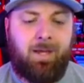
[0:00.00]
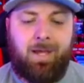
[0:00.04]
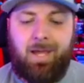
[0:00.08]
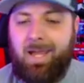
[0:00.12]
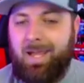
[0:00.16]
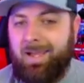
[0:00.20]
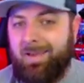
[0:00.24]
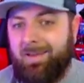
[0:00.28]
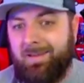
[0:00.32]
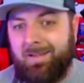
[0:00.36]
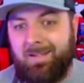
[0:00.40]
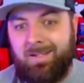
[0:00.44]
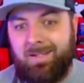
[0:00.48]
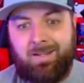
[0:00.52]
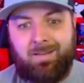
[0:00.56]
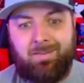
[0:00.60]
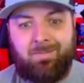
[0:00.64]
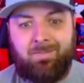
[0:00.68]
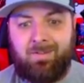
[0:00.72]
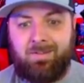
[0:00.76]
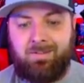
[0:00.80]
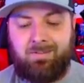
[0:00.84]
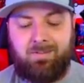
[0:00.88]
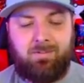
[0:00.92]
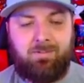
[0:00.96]
And
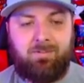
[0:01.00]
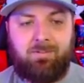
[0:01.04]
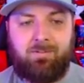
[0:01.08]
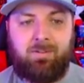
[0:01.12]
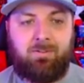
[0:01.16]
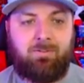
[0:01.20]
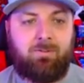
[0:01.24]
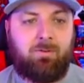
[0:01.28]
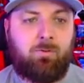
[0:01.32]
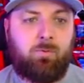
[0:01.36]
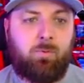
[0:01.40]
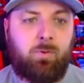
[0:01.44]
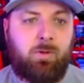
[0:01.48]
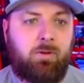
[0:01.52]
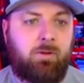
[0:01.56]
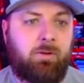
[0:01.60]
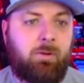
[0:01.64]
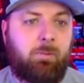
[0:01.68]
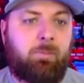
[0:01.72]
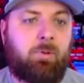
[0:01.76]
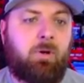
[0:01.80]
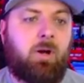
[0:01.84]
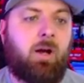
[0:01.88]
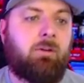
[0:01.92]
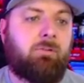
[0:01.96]
this is really the
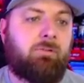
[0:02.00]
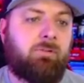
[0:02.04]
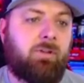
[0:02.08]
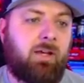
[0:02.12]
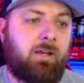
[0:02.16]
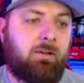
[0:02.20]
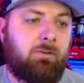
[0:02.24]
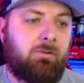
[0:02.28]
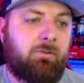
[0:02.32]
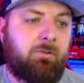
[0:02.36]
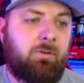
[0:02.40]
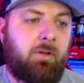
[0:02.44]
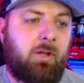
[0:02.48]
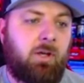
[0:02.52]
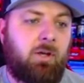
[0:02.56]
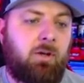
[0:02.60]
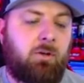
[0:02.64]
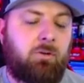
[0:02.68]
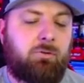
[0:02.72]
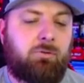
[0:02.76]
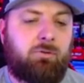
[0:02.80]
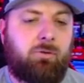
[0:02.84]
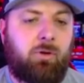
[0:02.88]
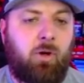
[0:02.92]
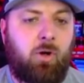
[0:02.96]
process.
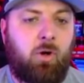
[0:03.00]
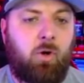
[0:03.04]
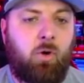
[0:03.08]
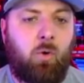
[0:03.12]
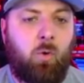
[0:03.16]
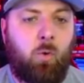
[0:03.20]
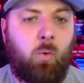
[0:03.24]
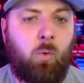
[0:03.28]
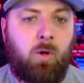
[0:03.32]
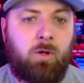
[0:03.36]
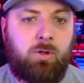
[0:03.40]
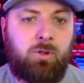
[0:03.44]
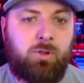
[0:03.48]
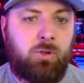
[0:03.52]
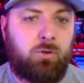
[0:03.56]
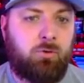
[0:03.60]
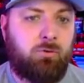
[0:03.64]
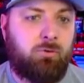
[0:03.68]
So what you'll